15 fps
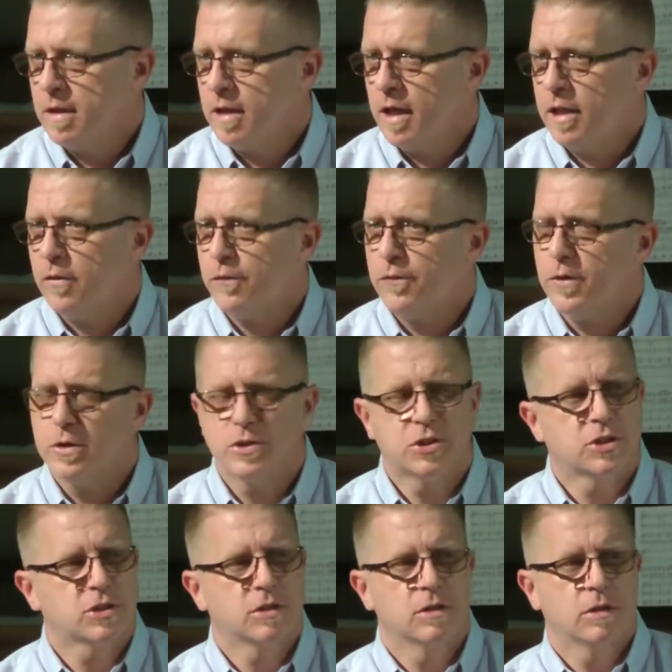And the
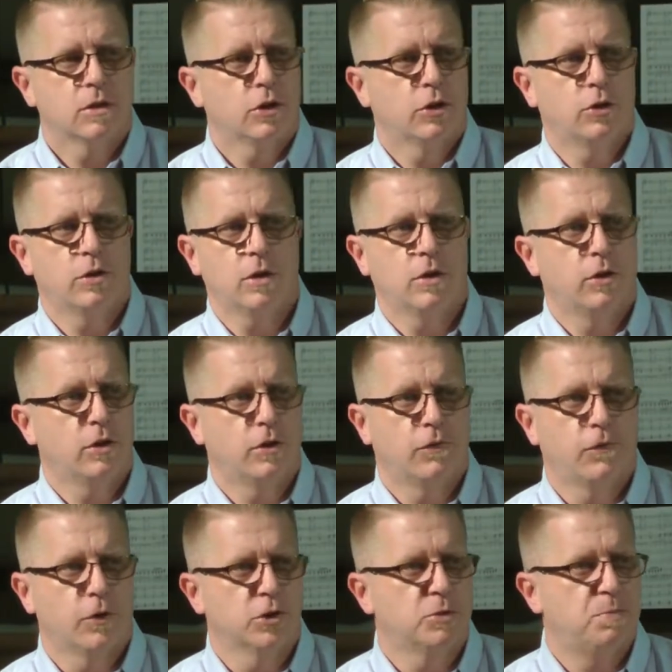first, the
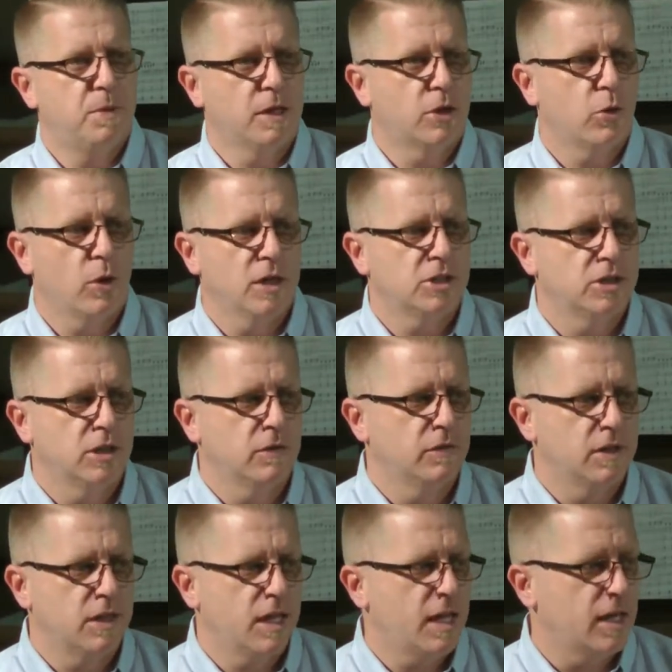first big question of
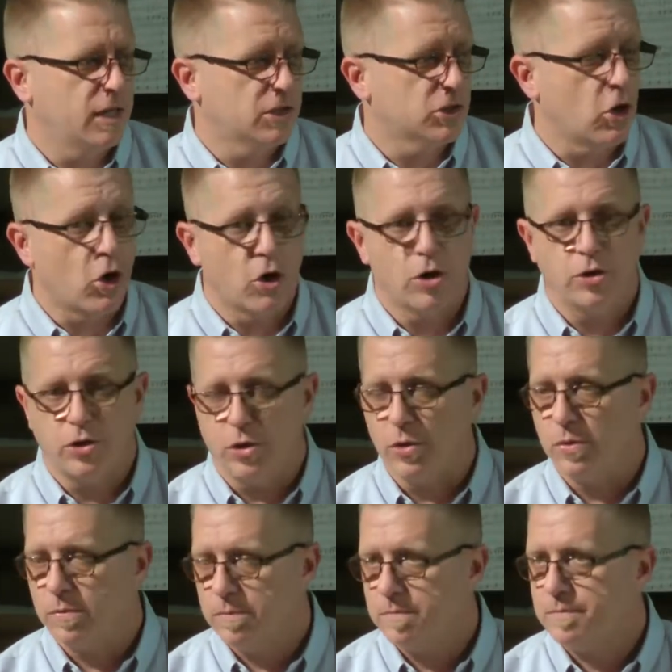the day is Are you?